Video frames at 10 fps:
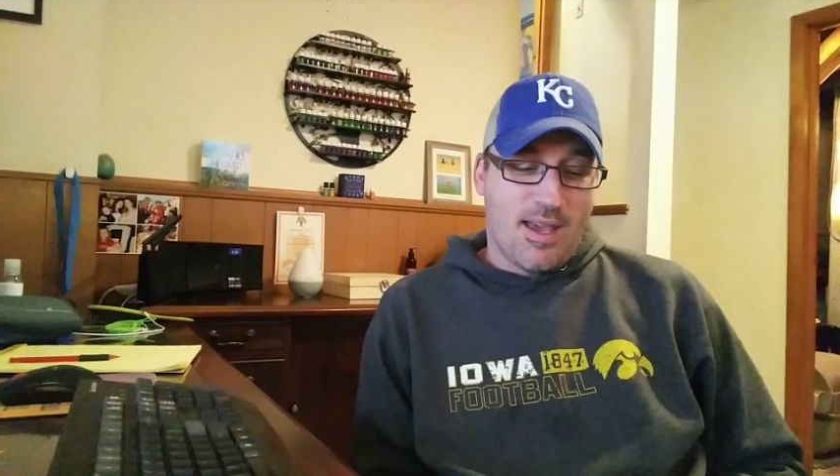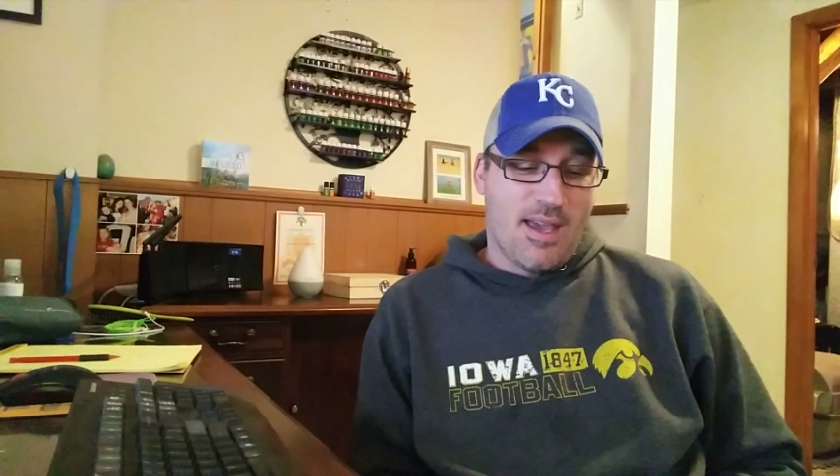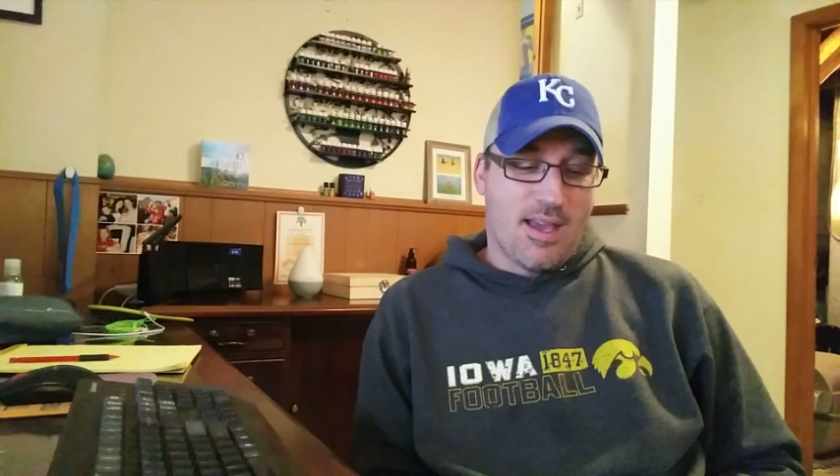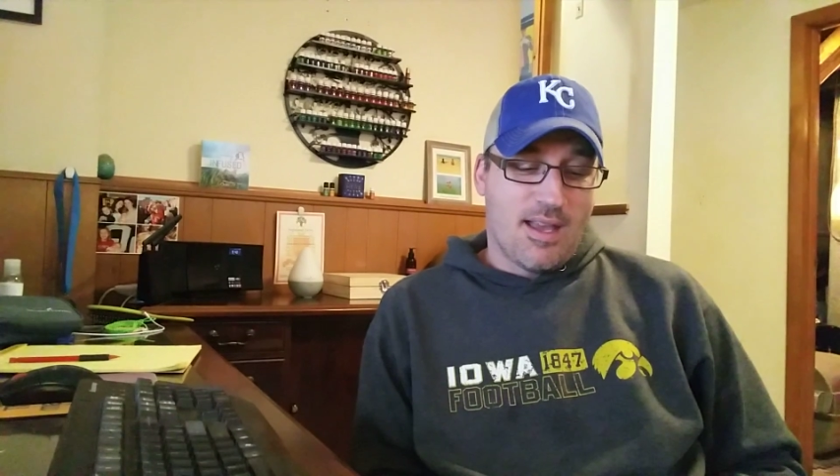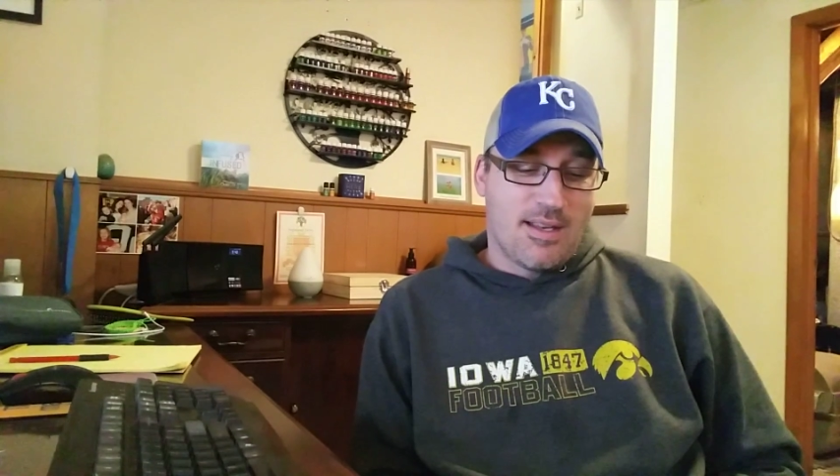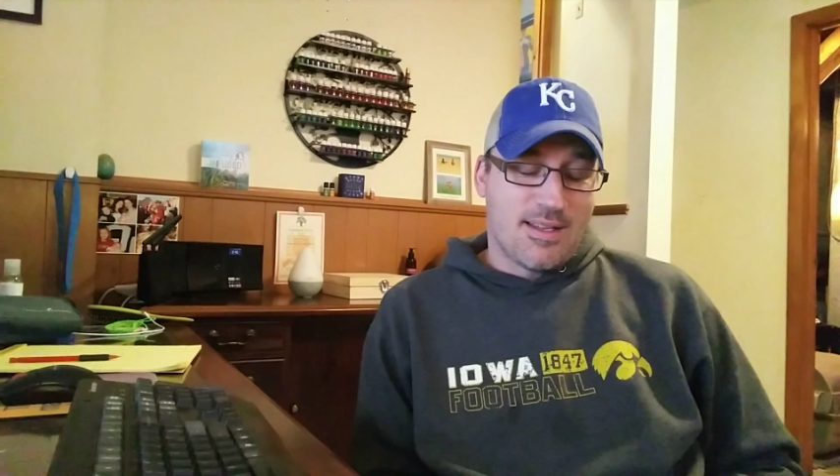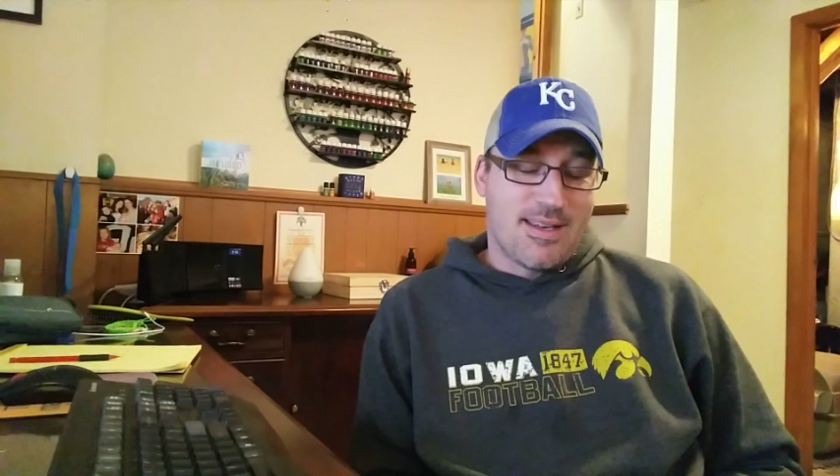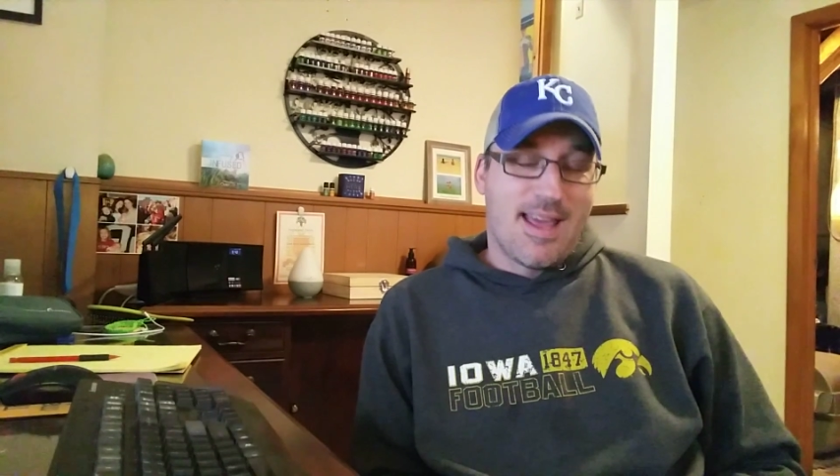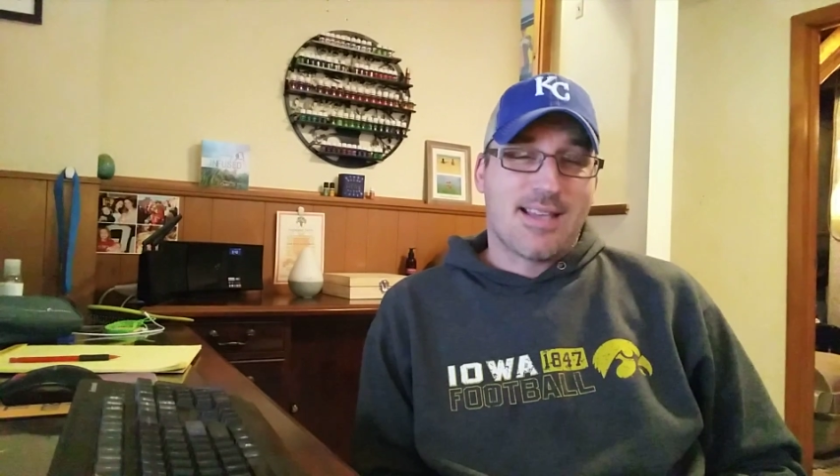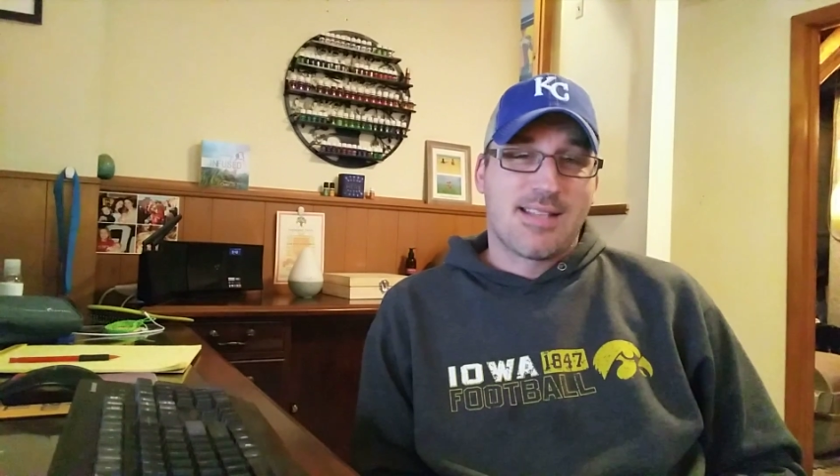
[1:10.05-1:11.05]

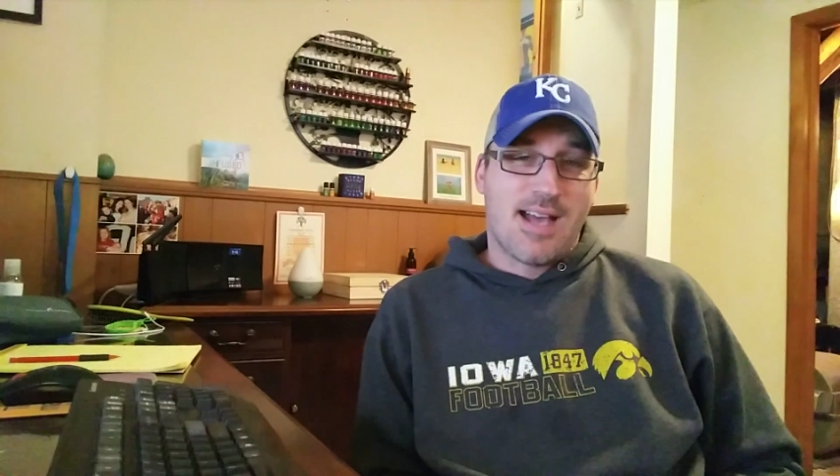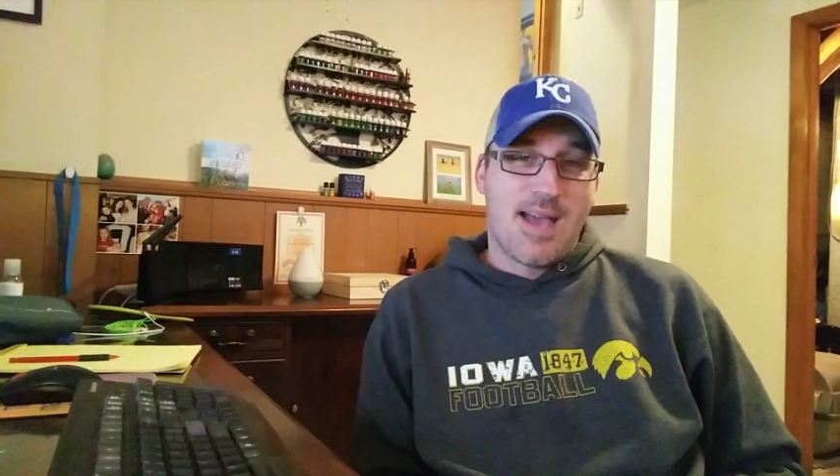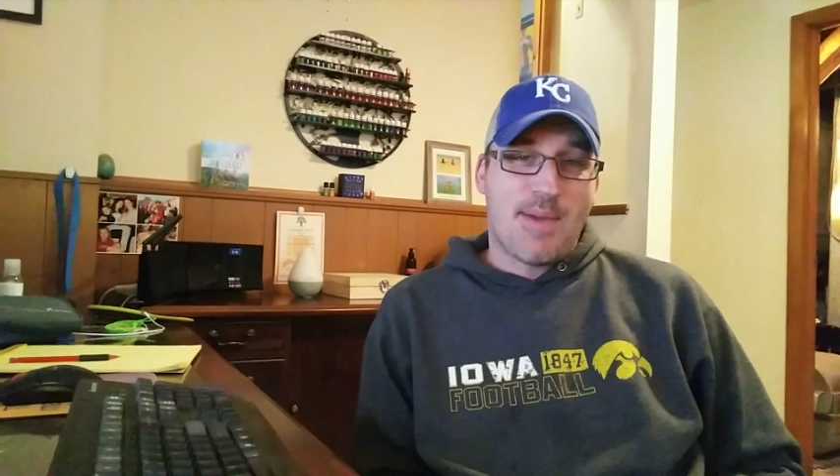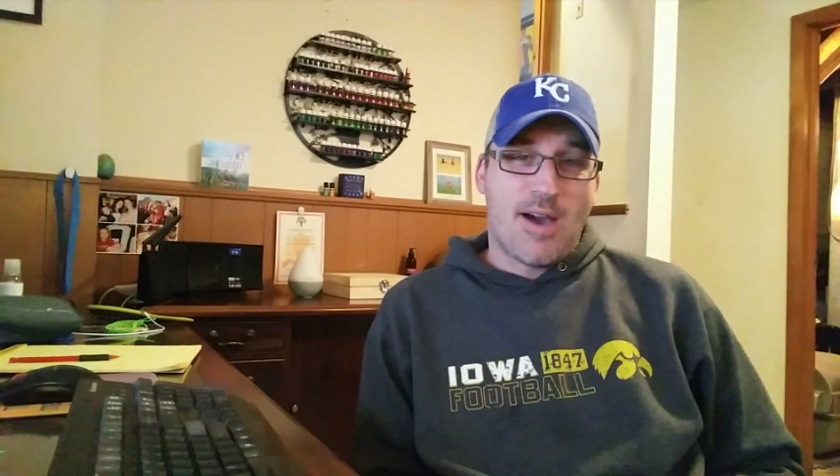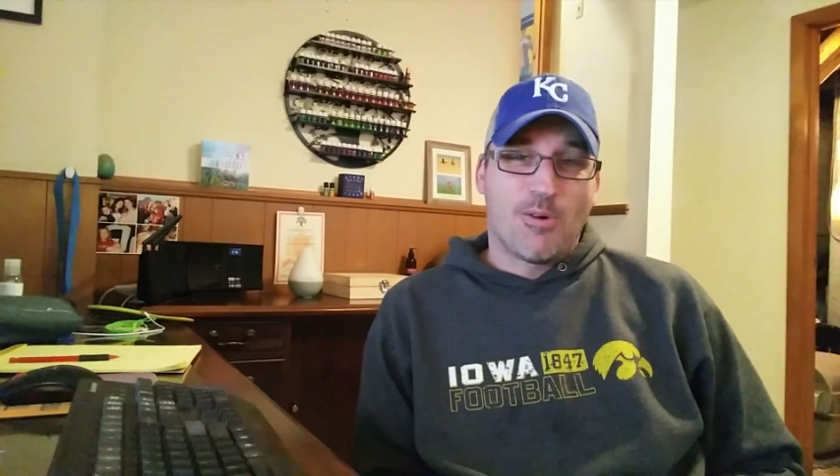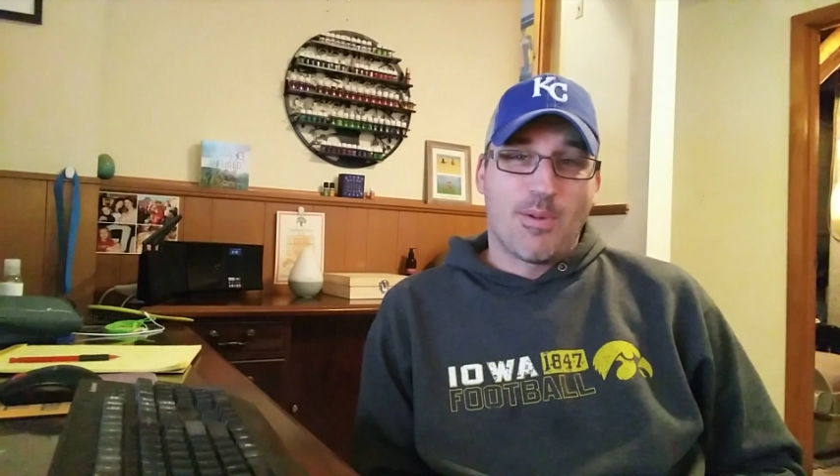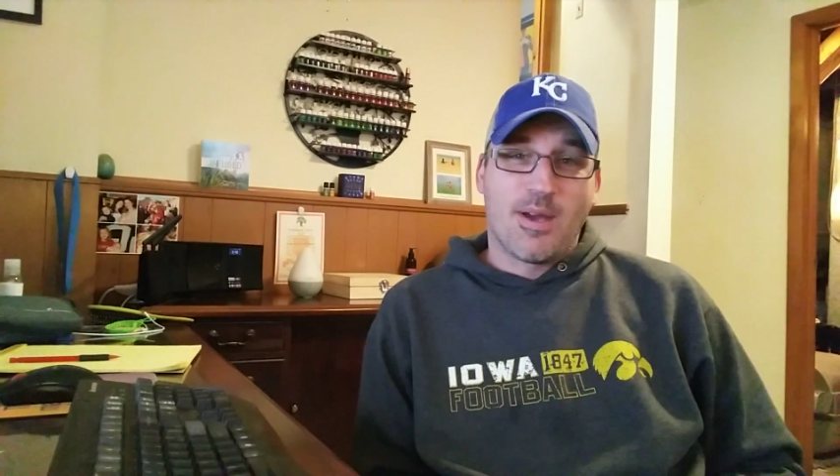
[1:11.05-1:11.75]
And next time I will